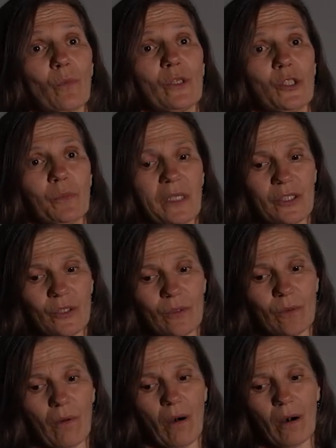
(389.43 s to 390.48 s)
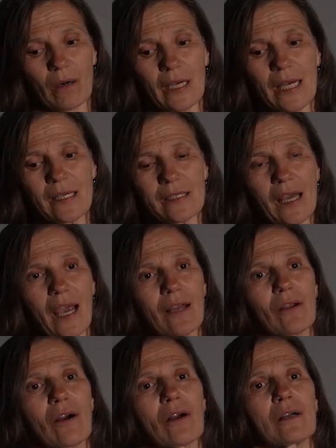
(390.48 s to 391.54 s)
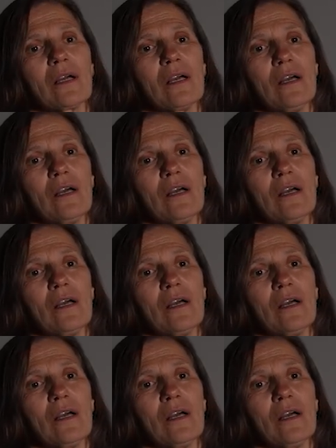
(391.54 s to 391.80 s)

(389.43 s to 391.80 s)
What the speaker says: which means you are in a dialogue